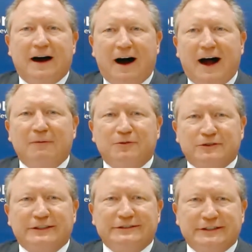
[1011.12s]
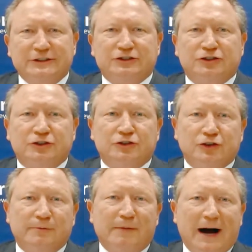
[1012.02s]
I will continue to
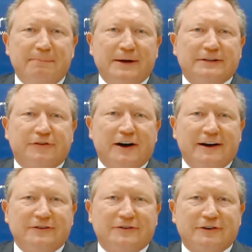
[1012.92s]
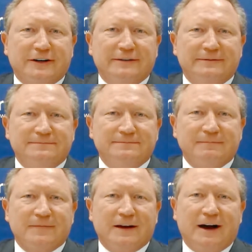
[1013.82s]
do my best for our industry.
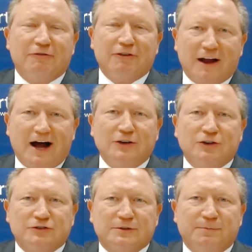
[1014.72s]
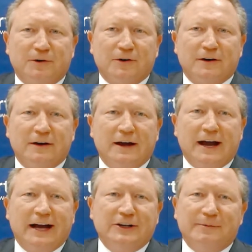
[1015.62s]
I rely on your support,
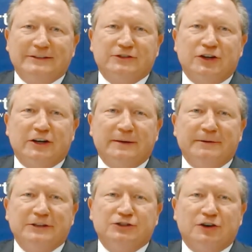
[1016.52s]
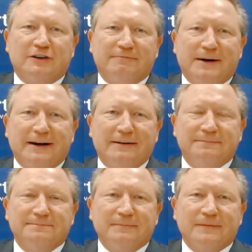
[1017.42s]
and you may certainly be assured of mine.
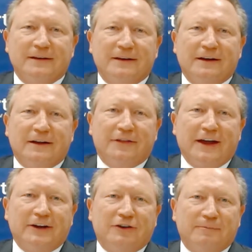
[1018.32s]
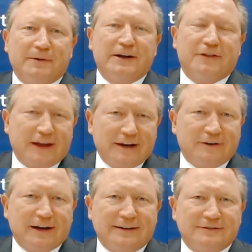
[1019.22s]
Thank you, Aber, and thank
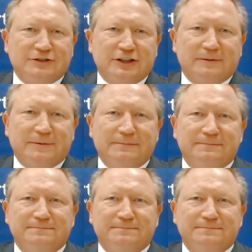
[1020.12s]
you, ladies and gentlemen.